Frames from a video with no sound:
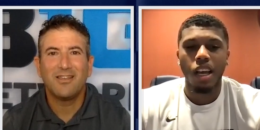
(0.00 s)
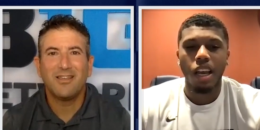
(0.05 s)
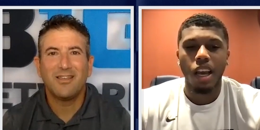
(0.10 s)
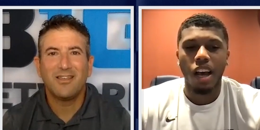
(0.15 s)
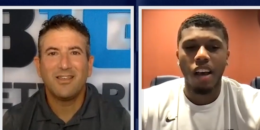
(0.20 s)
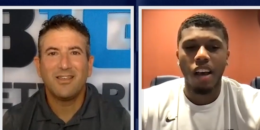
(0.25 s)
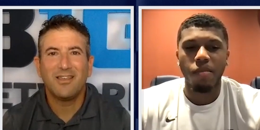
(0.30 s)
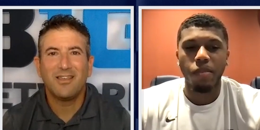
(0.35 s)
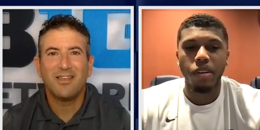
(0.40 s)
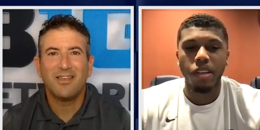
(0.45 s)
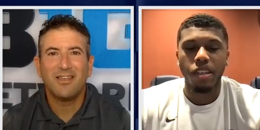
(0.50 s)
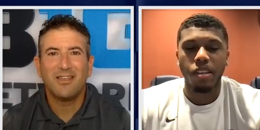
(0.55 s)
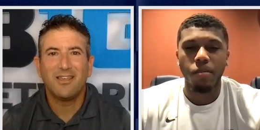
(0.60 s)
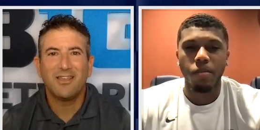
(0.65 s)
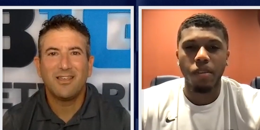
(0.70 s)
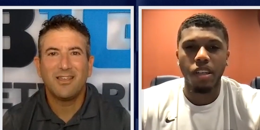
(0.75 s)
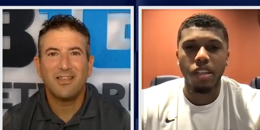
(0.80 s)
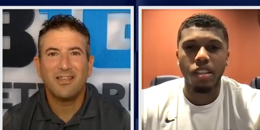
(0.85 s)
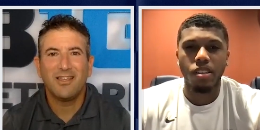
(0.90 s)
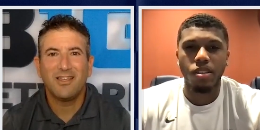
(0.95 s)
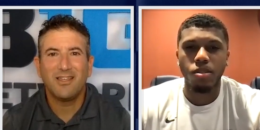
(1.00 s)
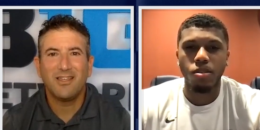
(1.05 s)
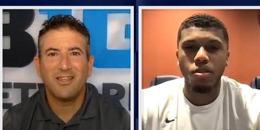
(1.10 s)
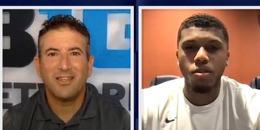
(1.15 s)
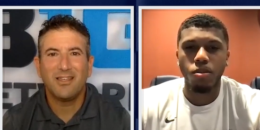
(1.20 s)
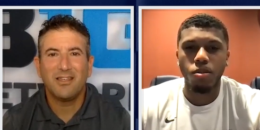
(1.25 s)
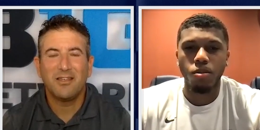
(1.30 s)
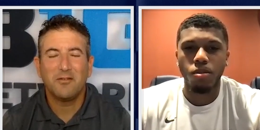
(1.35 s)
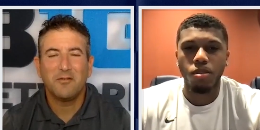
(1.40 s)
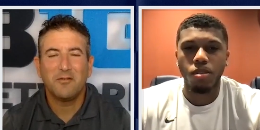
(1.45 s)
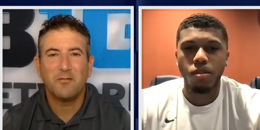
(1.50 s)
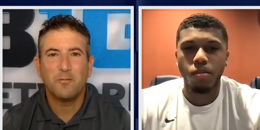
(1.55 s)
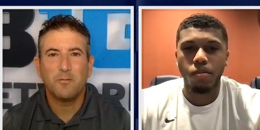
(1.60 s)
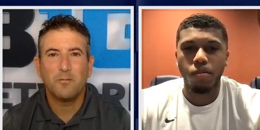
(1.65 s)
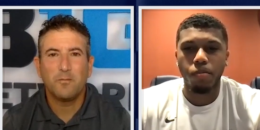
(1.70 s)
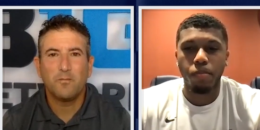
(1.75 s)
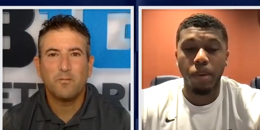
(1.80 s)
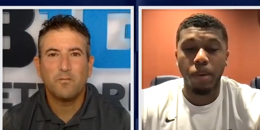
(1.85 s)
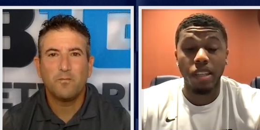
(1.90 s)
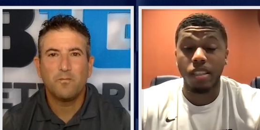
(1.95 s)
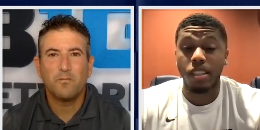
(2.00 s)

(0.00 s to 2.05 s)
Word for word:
Speaker 1: I've been committed to Penn